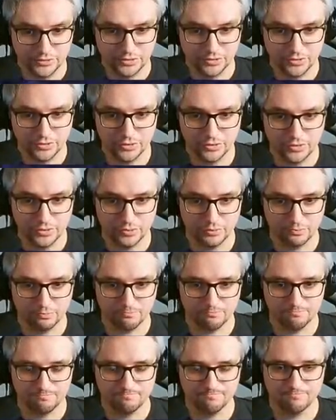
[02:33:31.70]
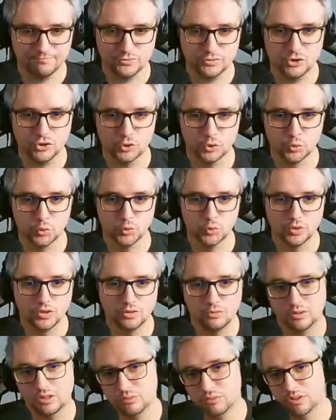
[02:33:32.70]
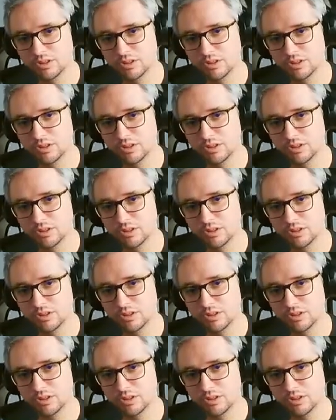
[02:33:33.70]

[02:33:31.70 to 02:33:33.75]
no, no, no, no. No. Oh